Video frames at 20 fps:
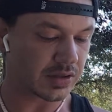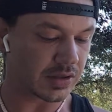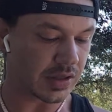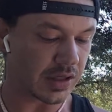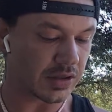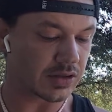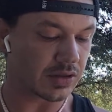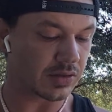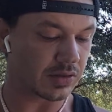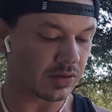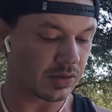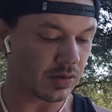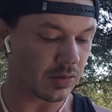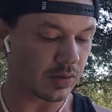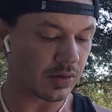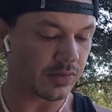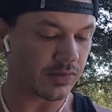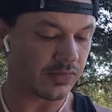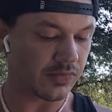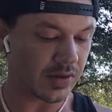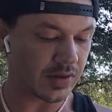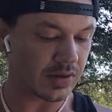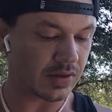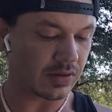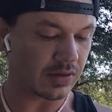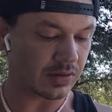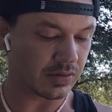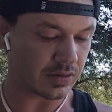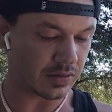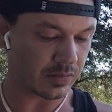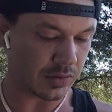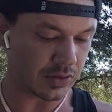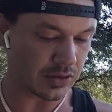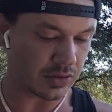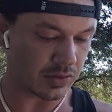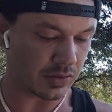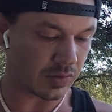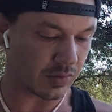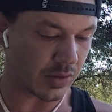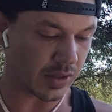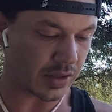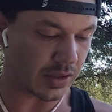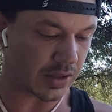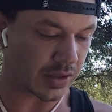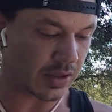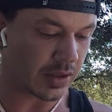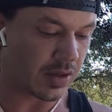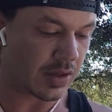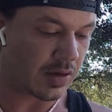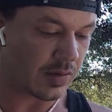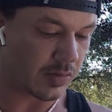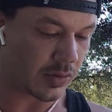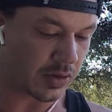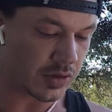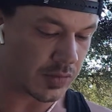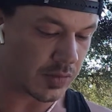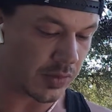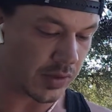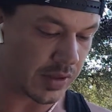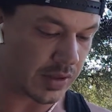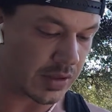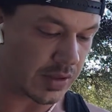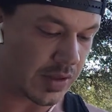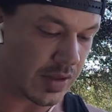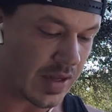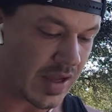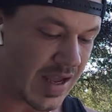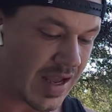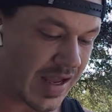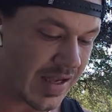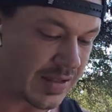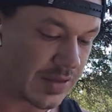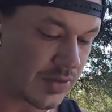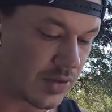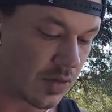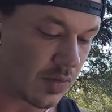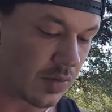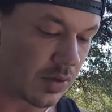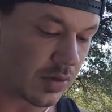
/ lower fifth dimensional harmonic merge point, and so